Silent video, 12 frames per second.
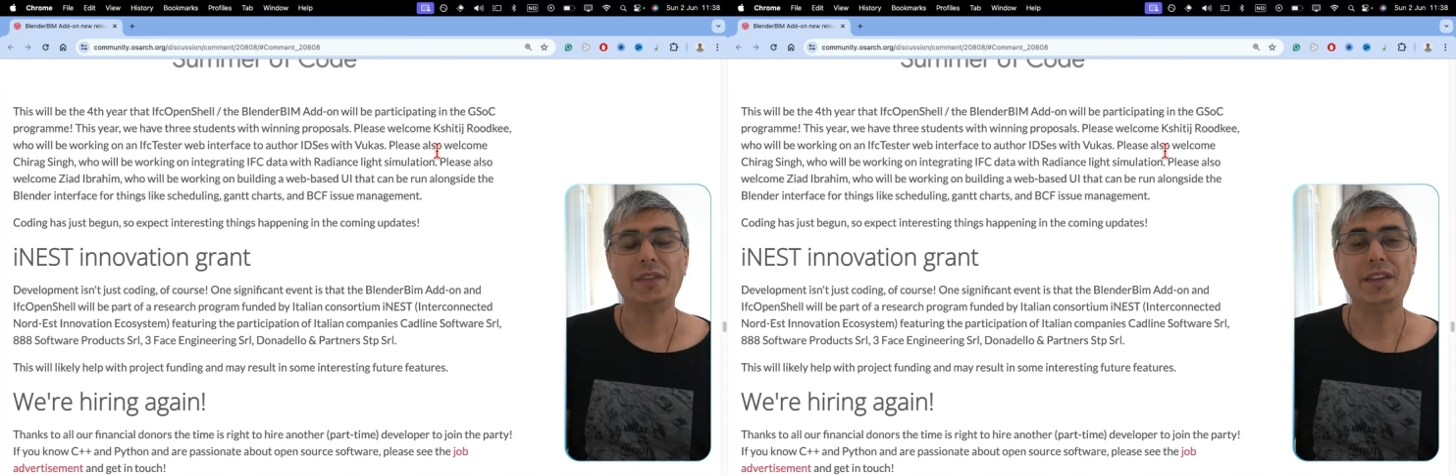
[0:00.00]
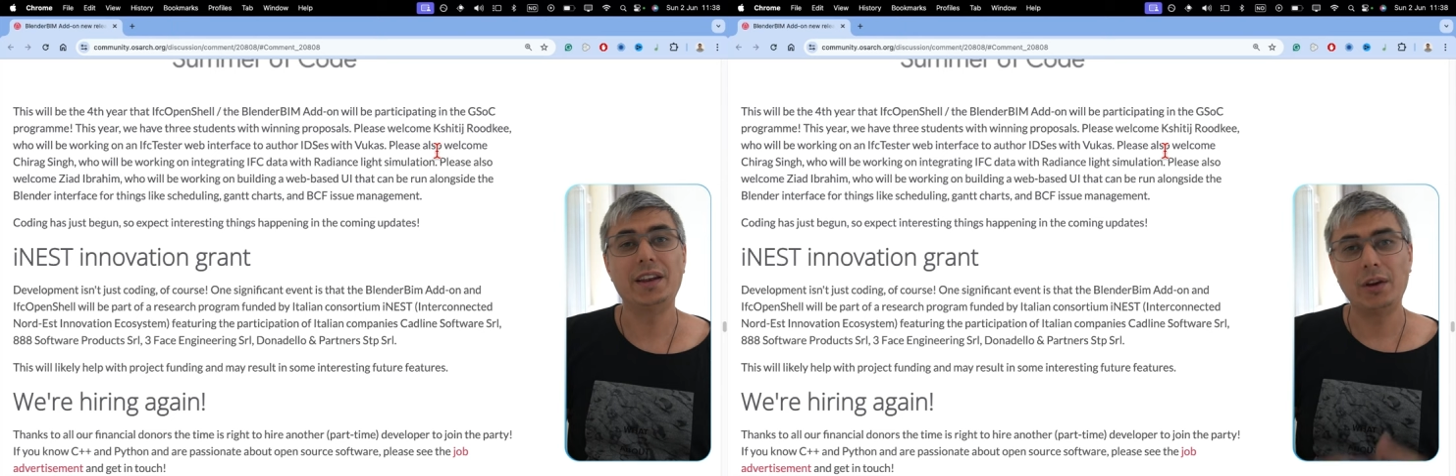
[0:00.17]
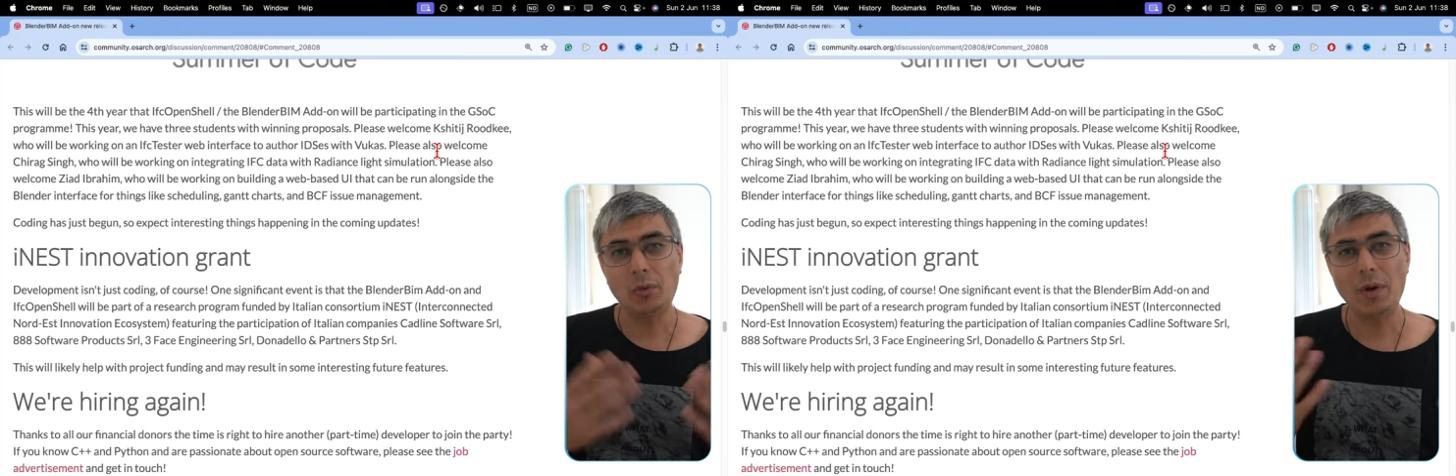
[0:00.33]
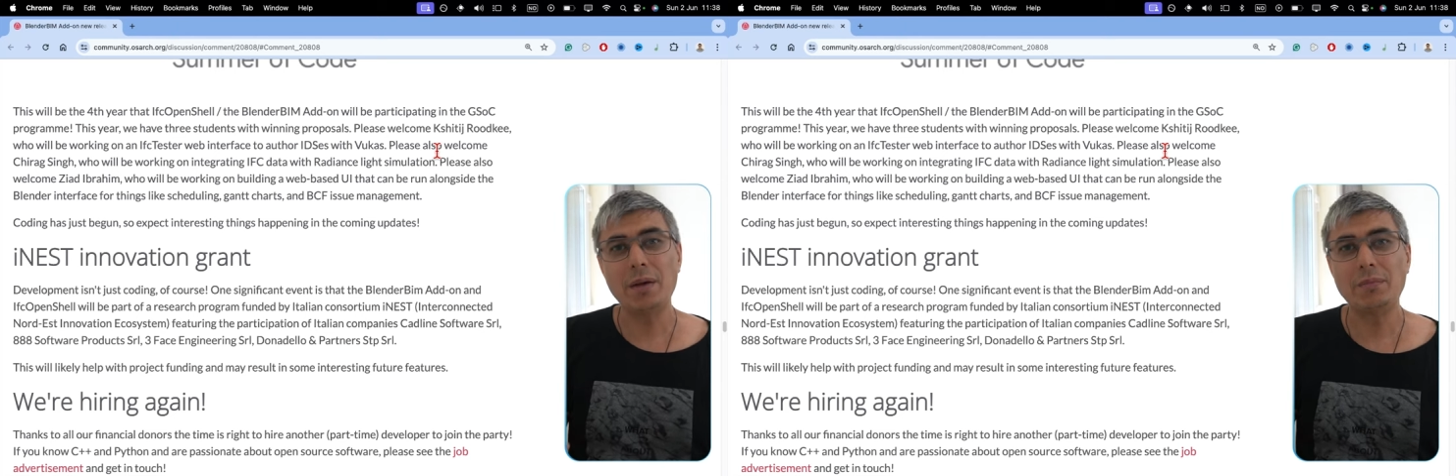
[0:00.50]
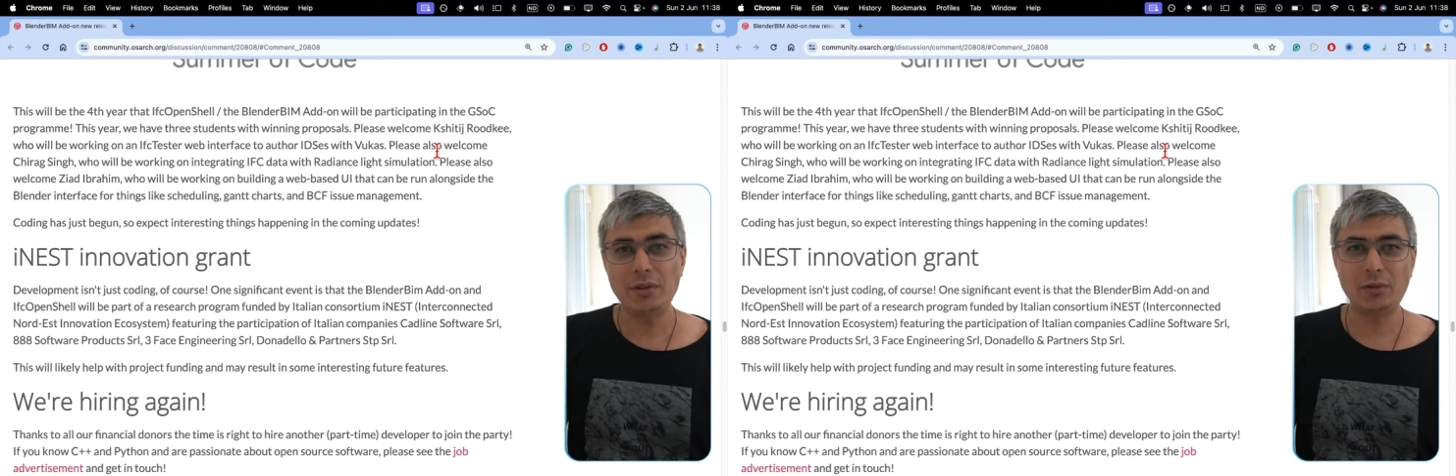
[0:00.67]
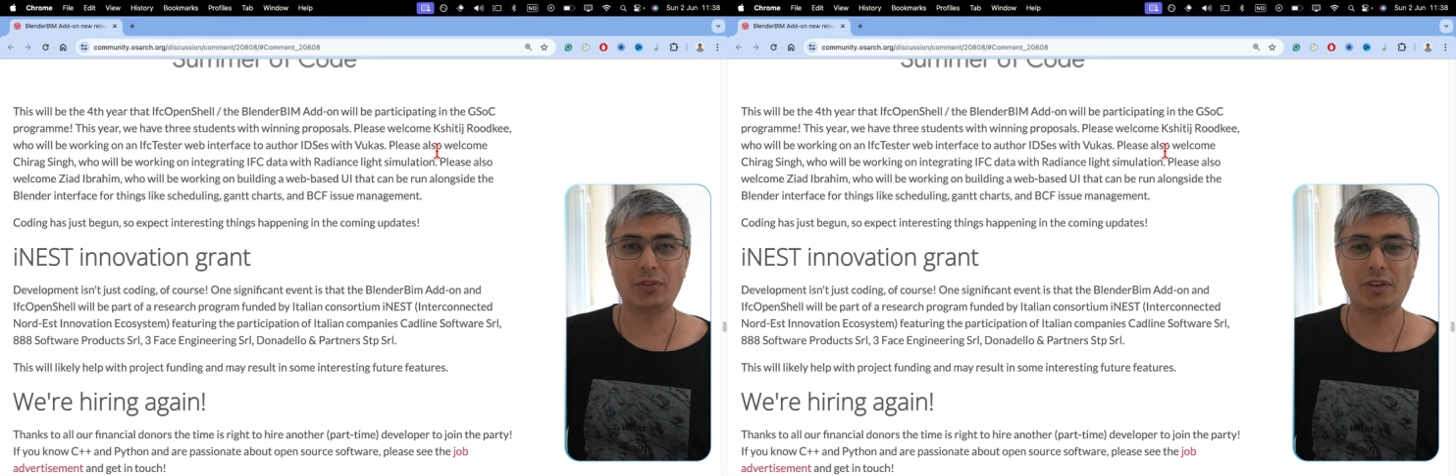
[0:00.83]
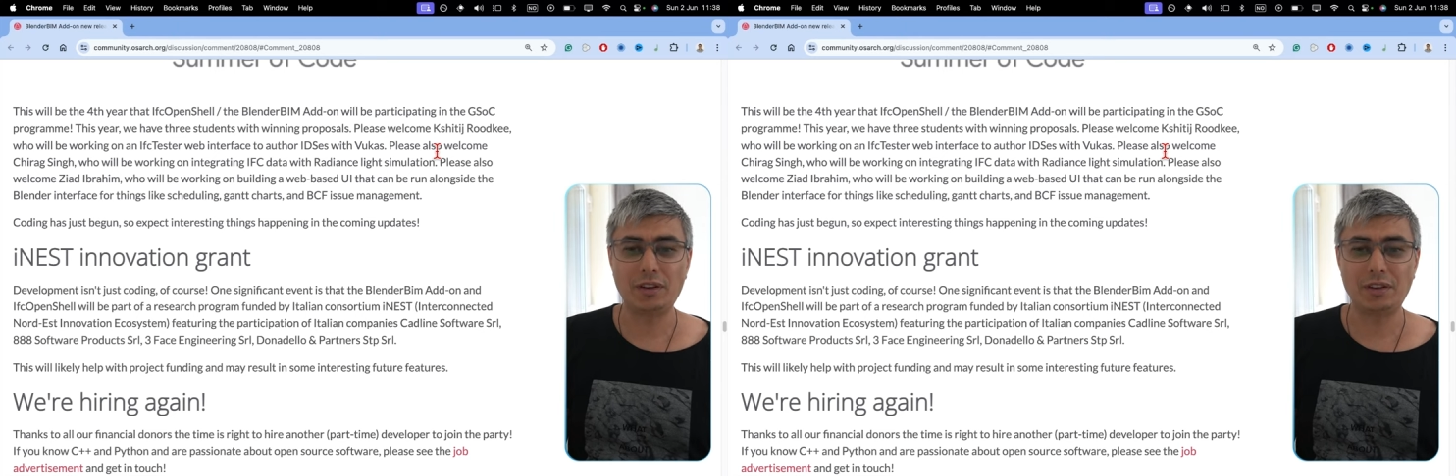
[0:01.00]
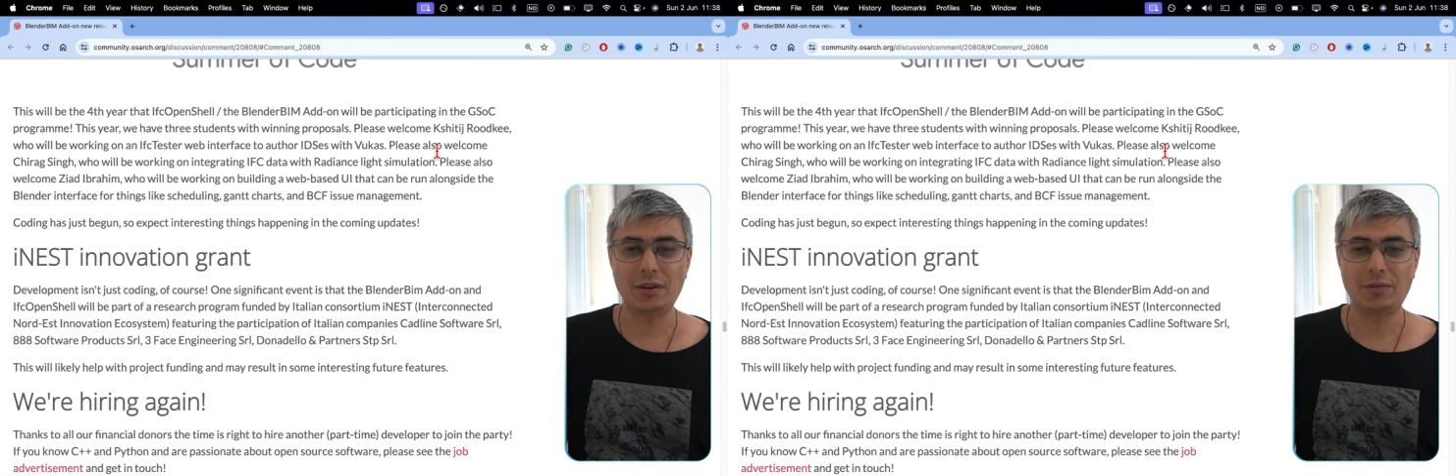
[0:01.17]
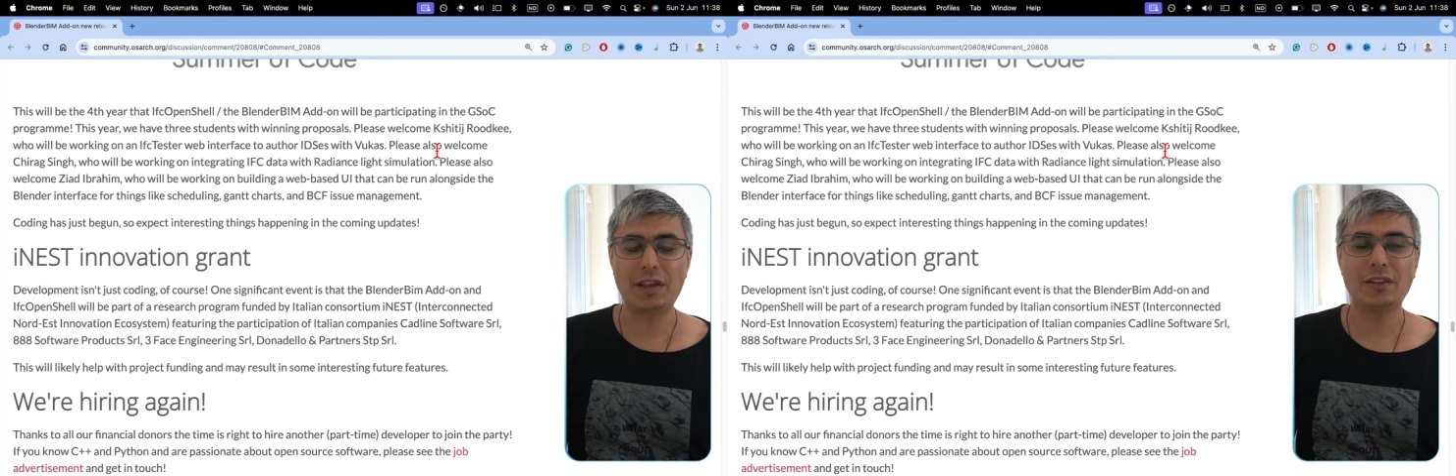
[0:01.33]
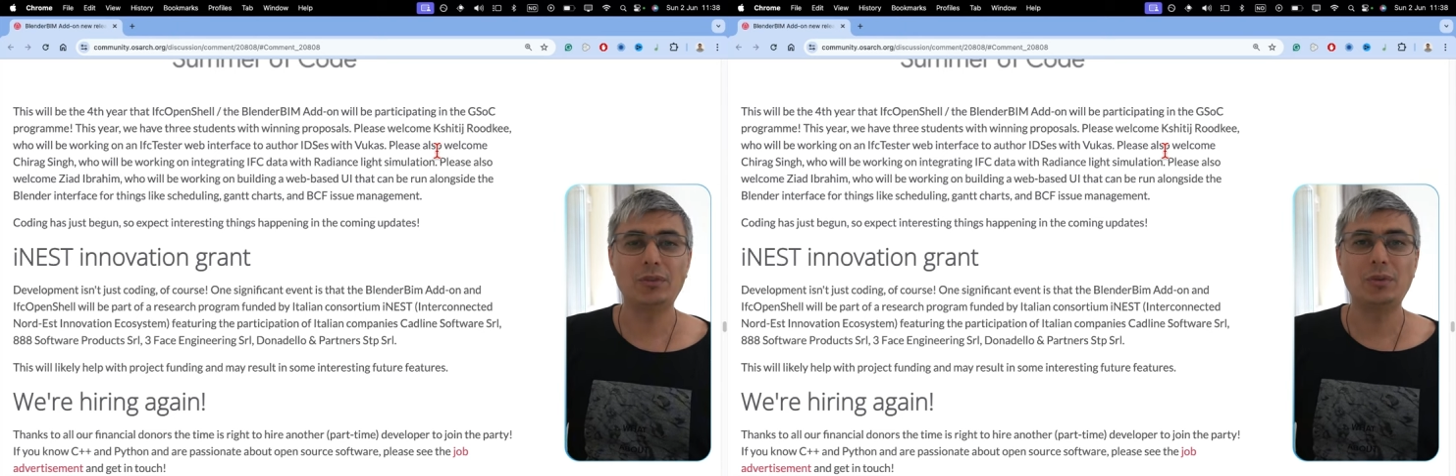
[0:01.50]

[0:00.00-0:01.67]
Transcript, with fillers: in a web user interface